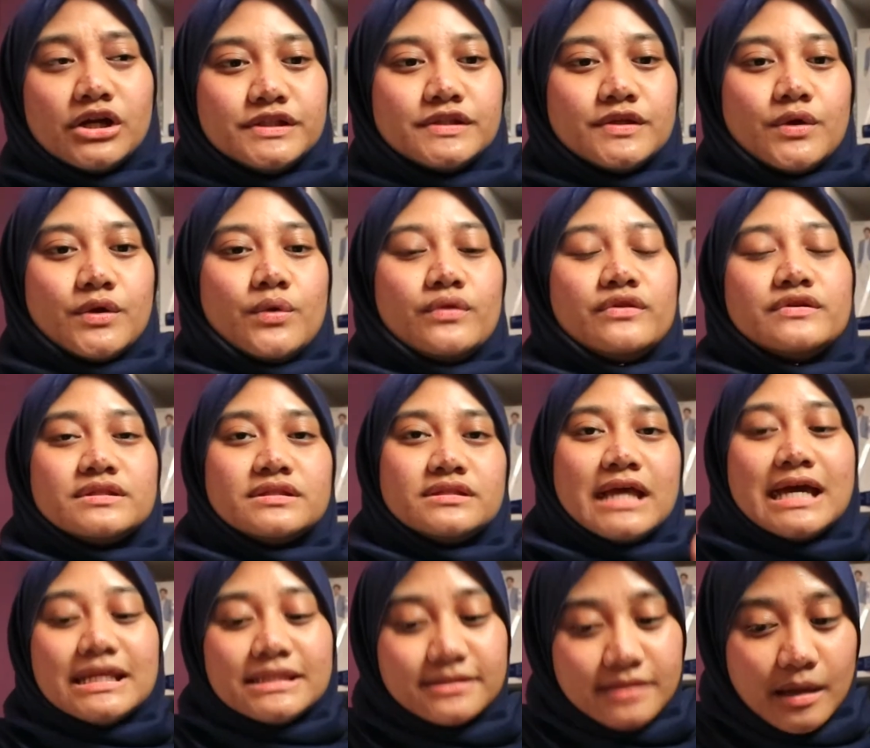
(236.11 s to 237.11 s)
So
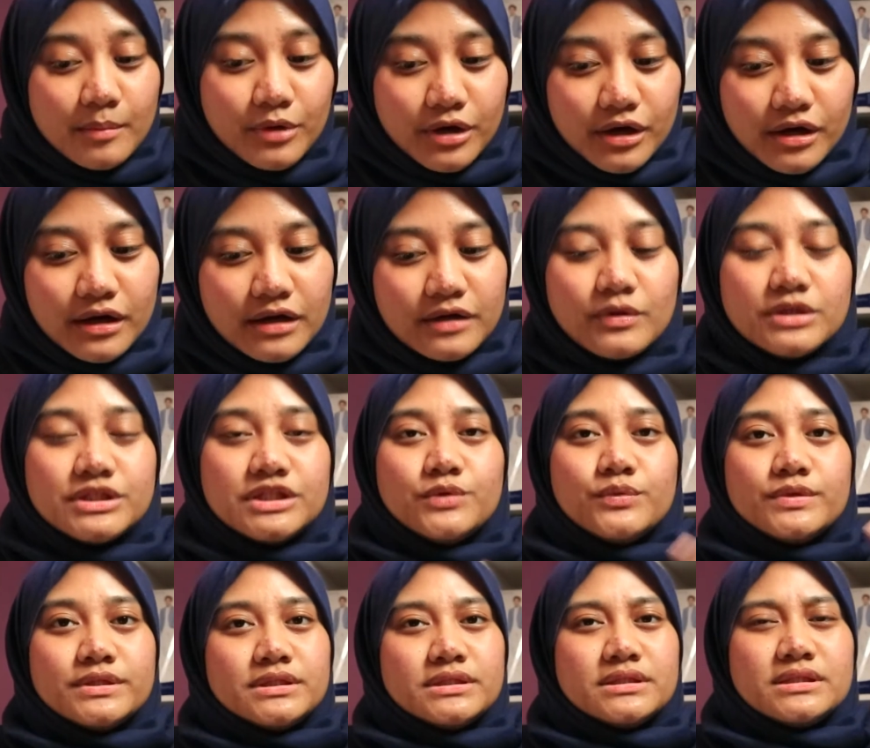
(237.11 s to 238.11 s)
that summer she
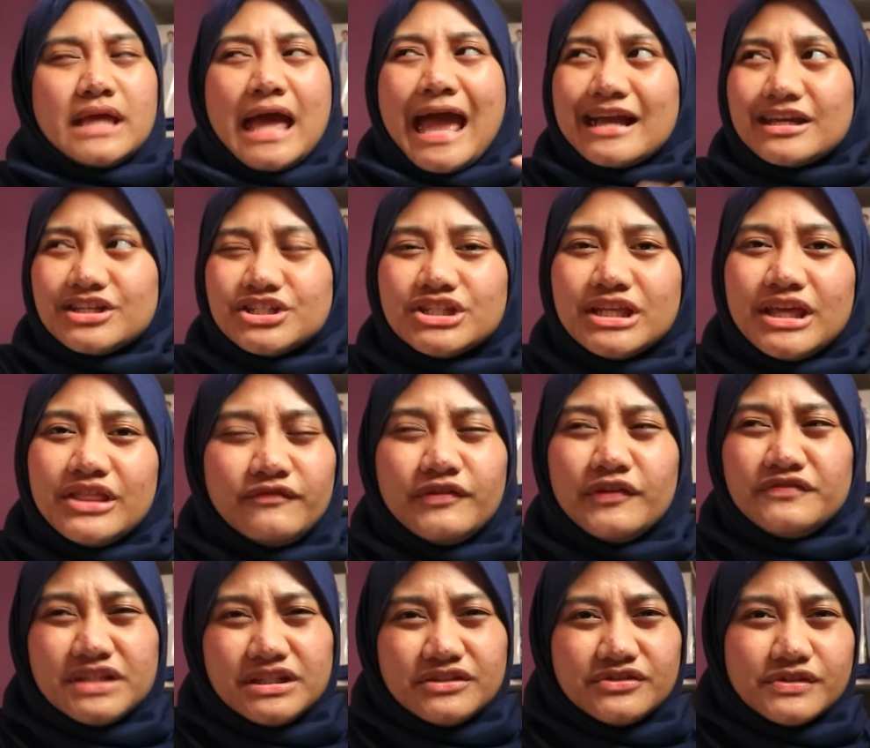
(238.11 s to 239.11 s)
was actually
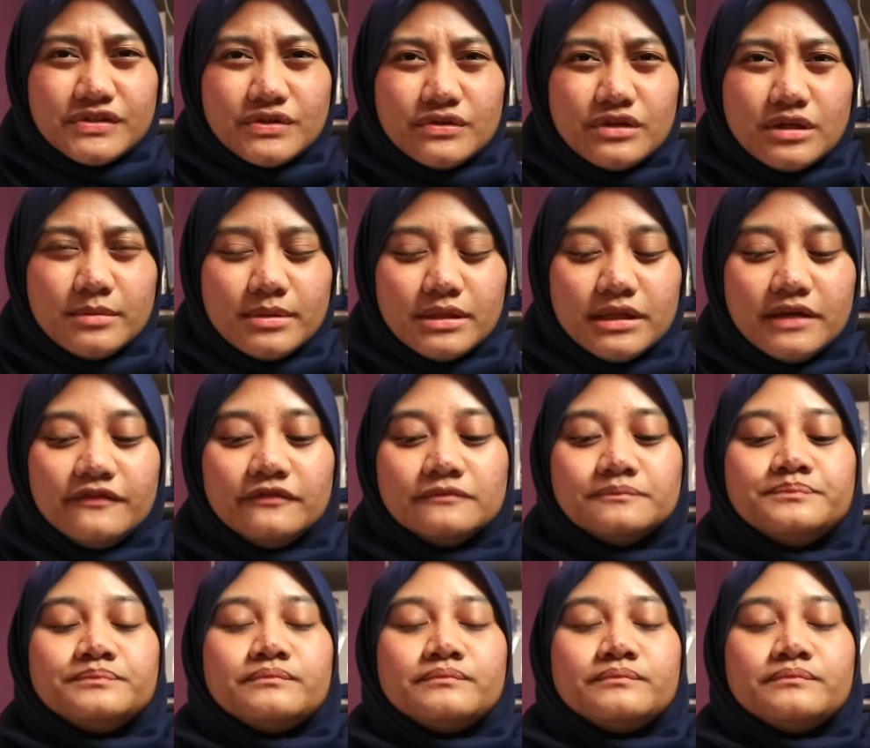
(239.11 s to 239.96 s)
15 years old, I believe.